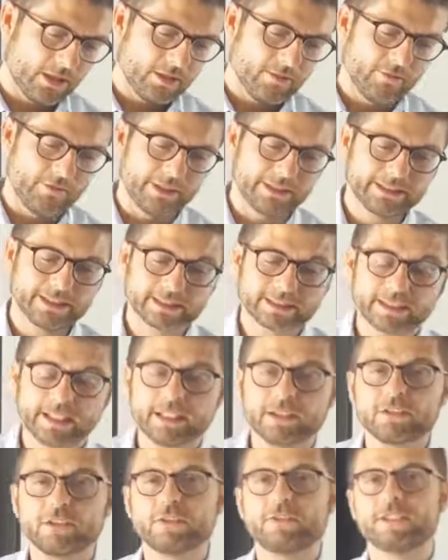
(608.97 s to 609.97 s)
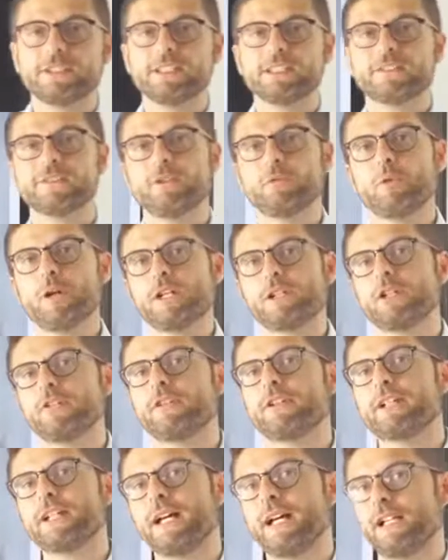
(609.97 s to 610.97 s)
There is a sector that is the one of
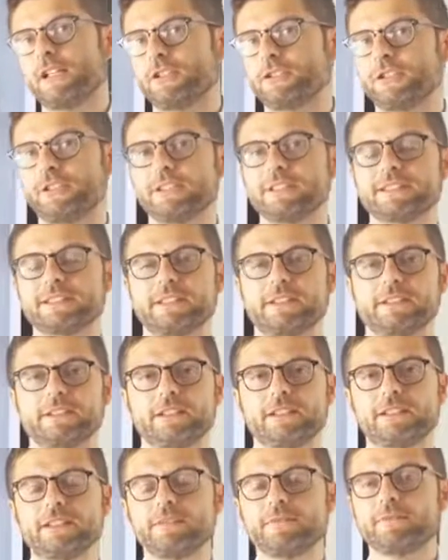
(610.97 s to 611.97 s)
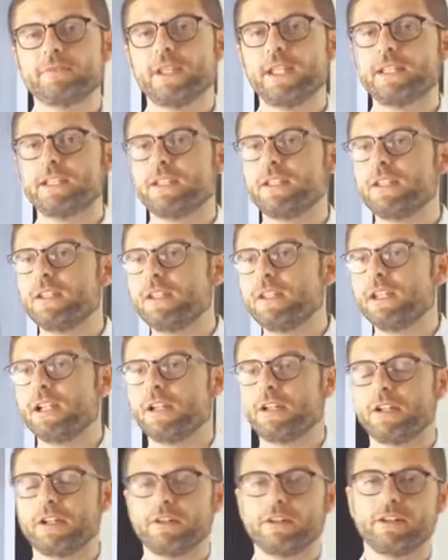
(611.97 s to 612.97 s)
culture, certainly, and
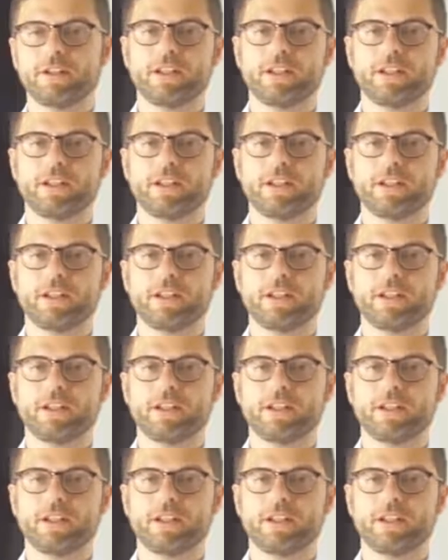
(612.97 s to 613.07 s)
here